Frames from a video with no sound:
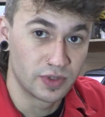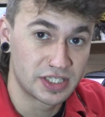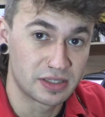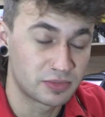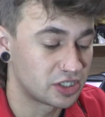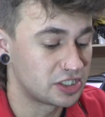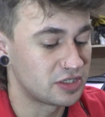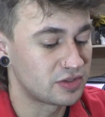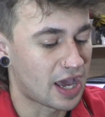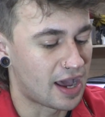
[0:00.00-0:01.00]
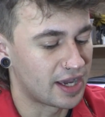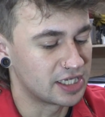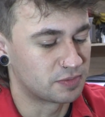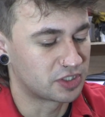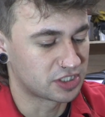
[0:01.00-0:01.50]
The reason I'm going to do
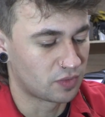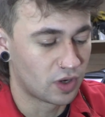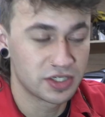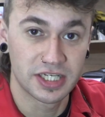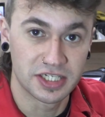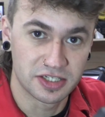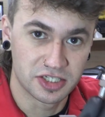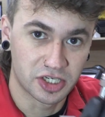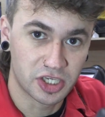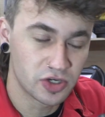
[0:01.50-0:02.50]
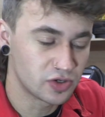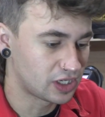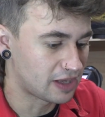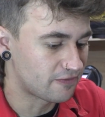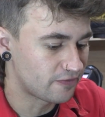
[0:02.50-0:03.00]
that is because I want it to
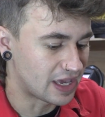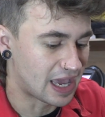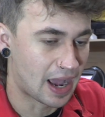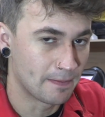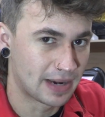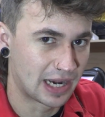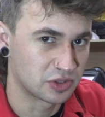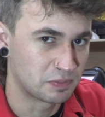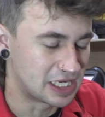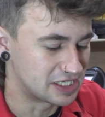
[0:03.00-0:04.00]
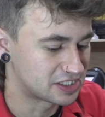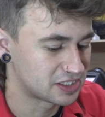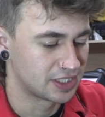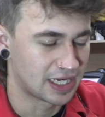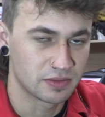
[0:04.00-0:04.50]
securely fit our
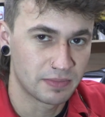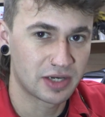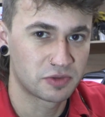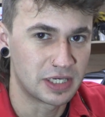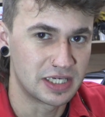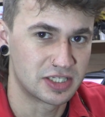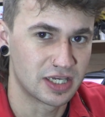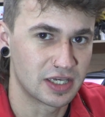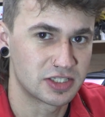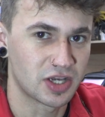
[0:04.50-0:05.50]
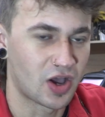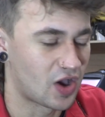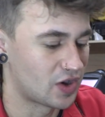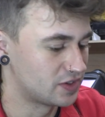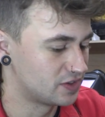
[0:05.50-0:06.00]
mouthpiece. Now the mouthpieces on